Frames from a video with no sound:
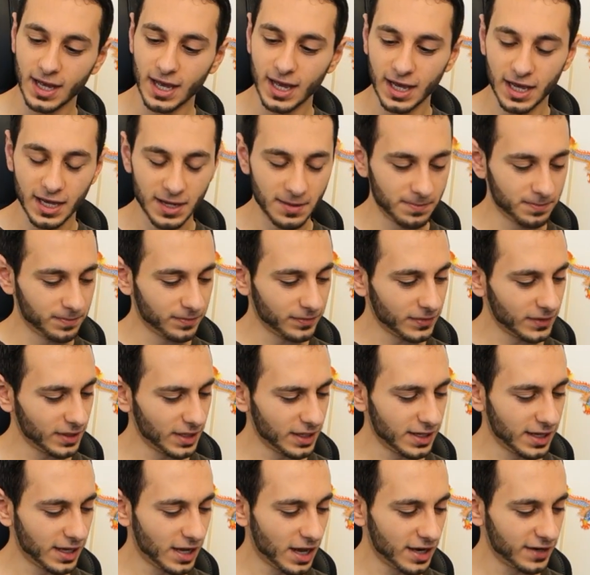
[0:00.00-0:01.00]
um,
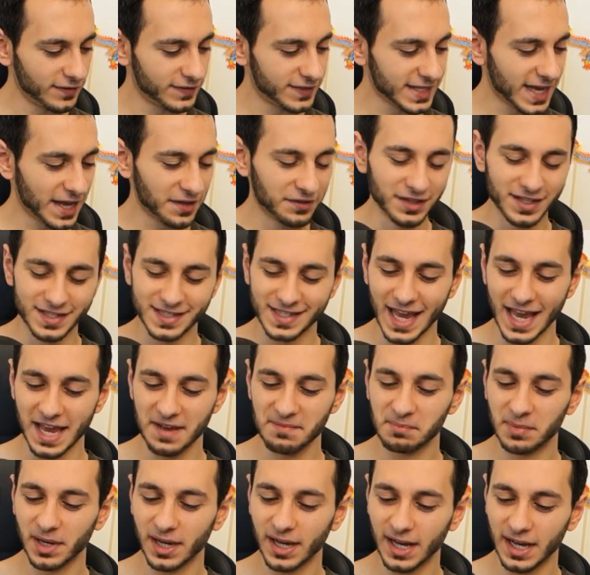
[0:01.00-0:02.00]
and they kind of sound the
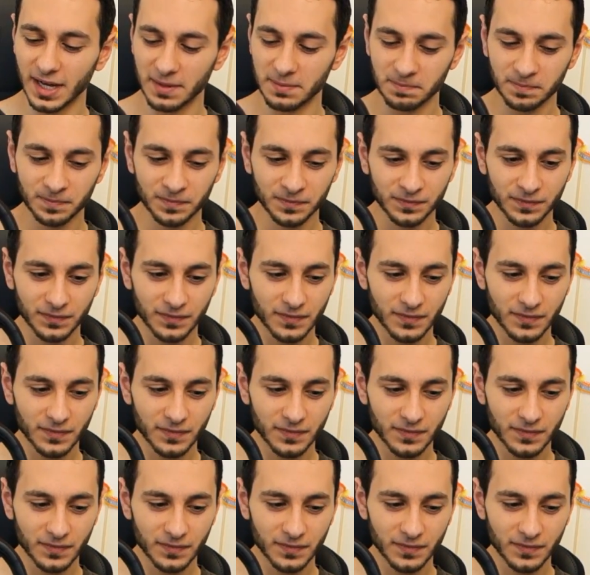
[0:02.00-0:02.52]
same. But um,